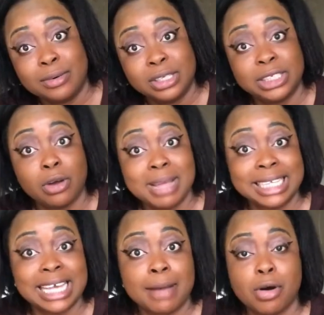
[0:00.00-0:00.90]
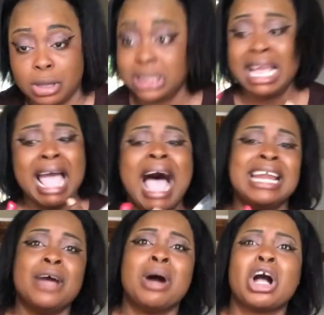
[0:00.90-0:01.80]
see what I'm talking about? And then
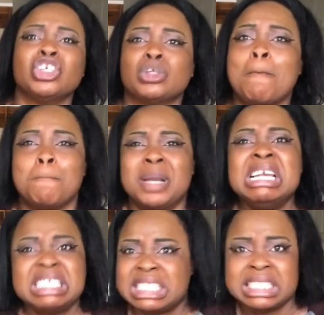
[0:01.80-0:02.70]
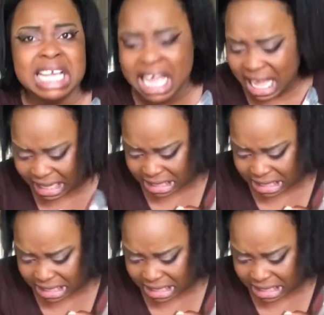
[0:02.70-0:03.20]
we're gonna just beat it on.